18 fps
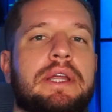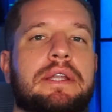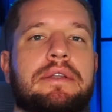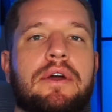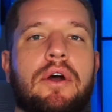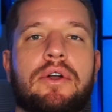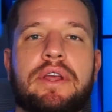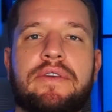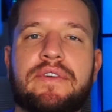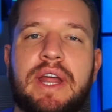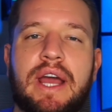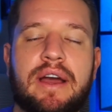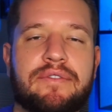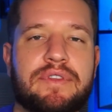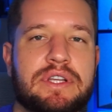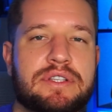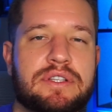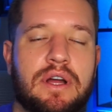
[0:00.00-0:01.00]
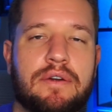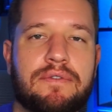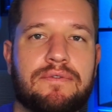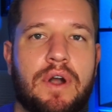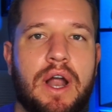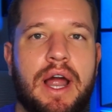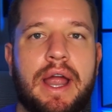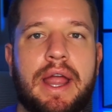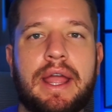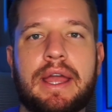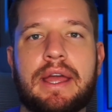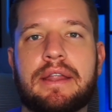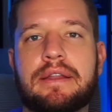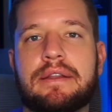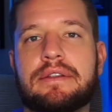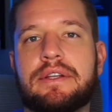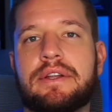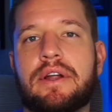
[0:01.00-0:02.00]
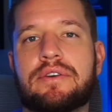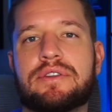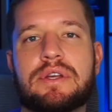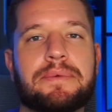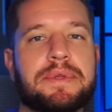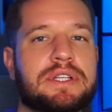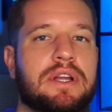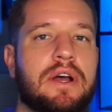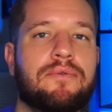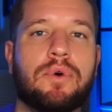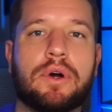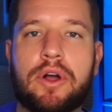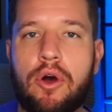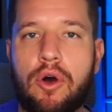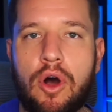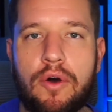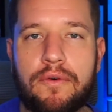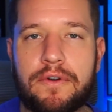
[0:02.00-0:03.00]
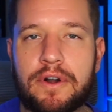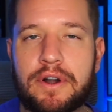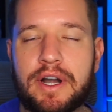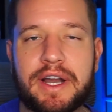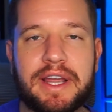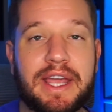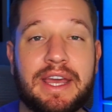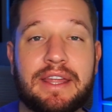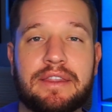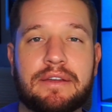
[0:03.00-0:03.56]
don't even have this stuff right. And you know, some of the stuff we'll go over again.